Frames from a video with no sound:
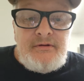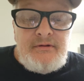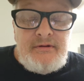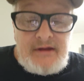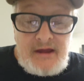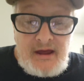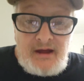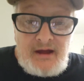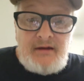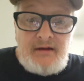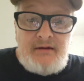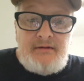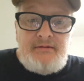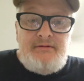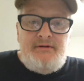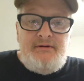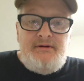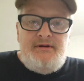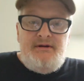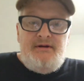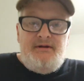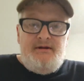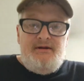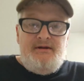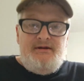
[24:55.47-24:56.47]
Yeah,
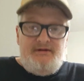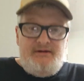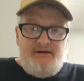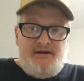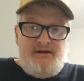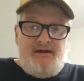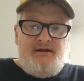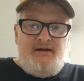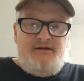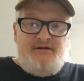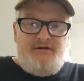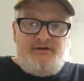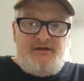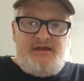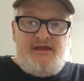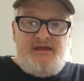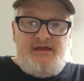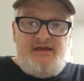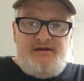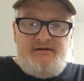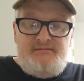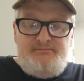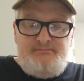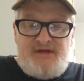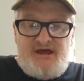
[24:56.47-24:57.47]
you can.